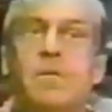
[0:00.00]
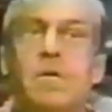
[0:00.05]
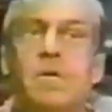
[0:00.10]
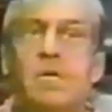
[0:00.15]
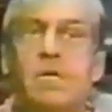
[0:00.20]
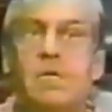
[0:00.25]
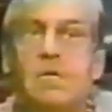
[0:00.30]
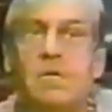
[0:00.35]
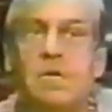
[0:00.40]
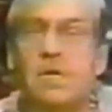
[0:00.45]

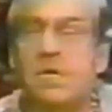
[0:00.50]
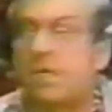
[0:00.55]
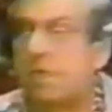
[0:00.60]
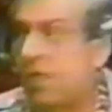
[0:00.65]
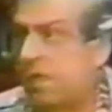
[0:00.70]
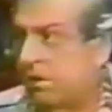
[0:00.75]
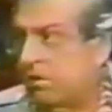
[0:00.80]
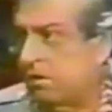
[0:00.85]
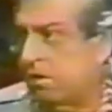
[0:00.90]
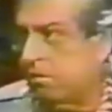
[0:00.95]
not an
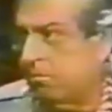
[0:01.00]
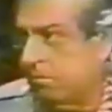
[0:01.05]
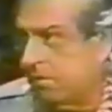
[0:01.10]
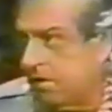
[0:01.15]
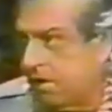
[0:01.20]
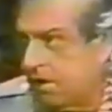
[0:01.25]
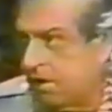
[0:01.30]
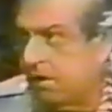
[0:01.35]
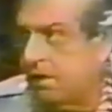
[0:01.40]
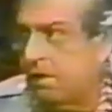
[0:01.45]
agent, but
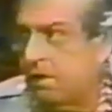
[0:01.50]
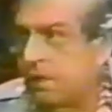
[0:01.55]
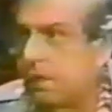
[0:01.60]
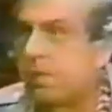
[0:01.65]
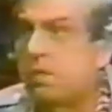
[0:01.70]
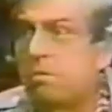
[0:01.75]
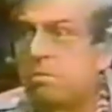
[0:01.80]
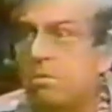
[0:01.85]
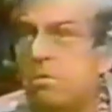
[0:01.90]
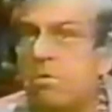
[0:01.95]
in the
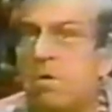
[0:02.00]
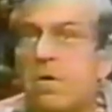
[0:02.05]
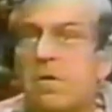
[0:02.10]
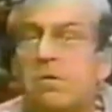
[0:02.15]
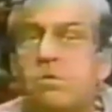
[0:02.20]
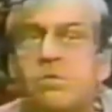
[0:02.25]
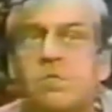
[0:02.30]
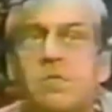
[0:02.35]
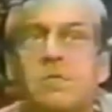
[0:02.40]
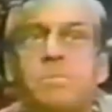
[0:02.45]

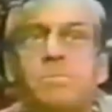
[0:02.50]
bureaucracy.